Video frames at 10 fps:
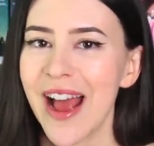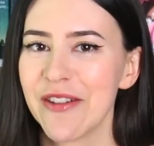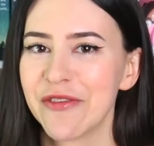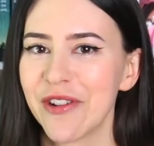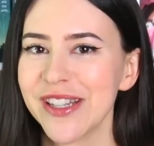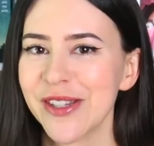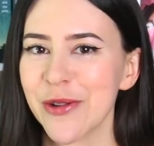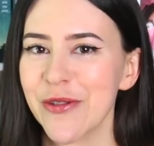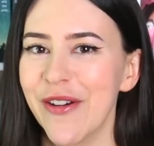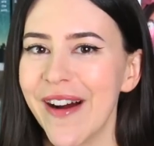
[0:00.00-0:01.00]
I've read
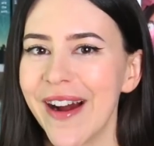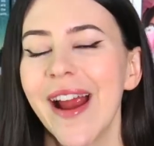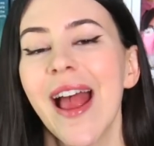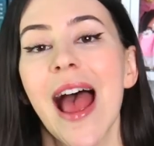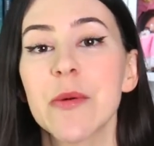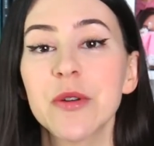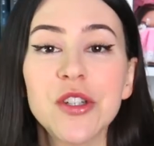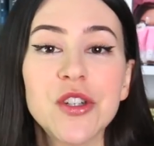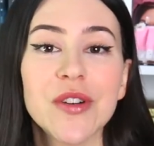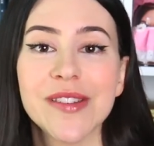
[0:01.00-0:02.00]
so far. I
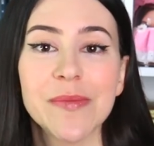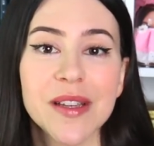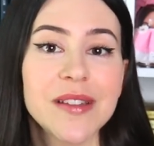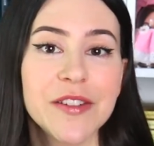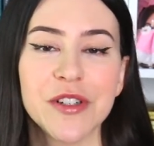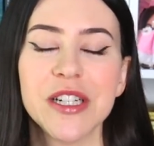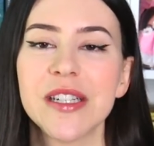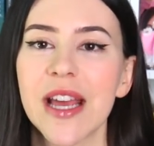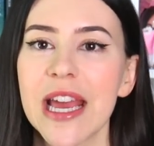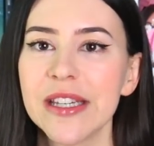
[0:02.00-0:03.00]
wanted to try something
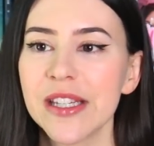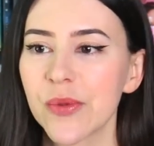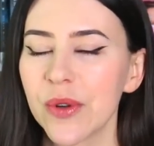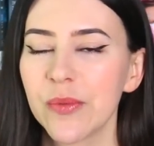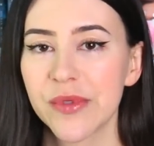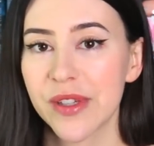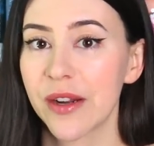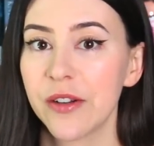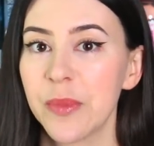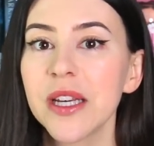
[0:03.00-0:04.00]
different. And this one
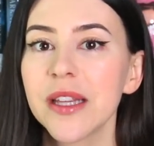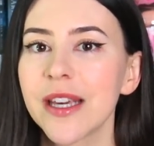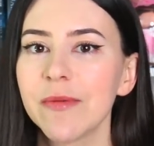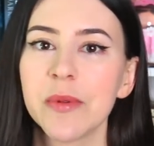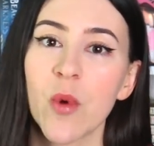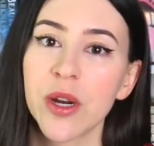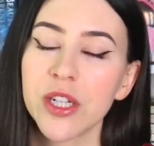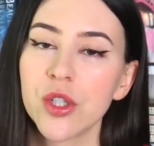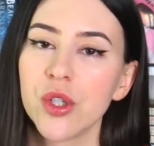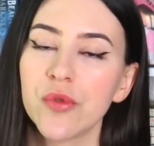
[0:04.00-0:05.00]
sounded appealing. I've been
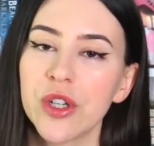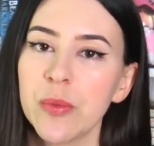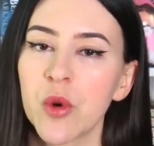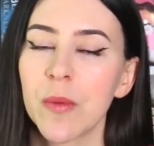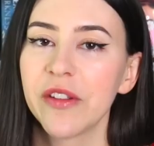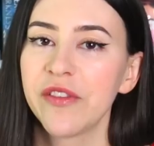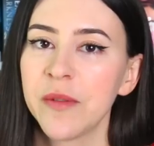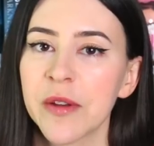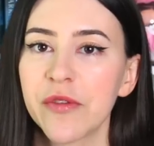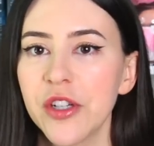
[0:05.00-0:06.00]
wanting to read more about
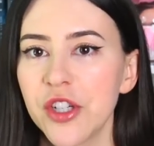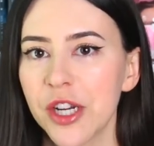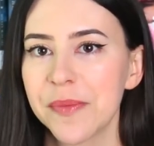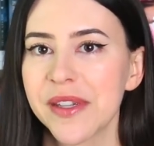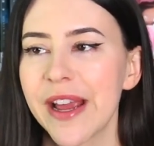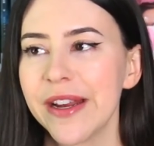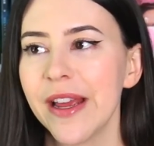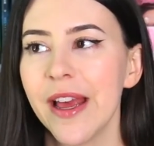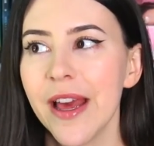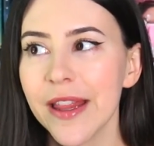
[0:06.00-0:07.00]
female friendships. And
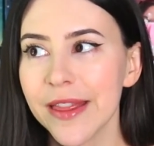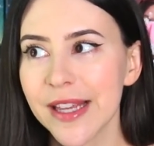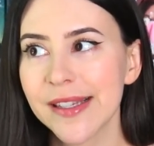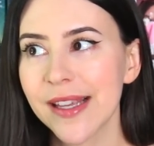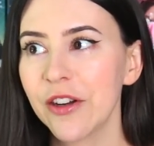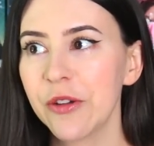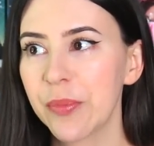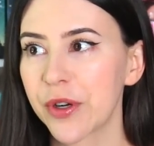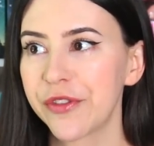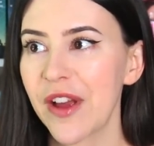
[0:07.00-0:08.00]
this sounded
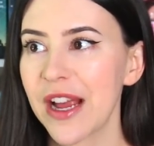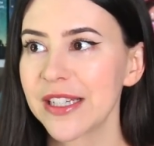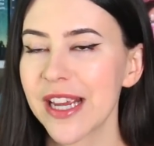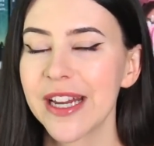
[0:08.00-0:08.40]
perfect.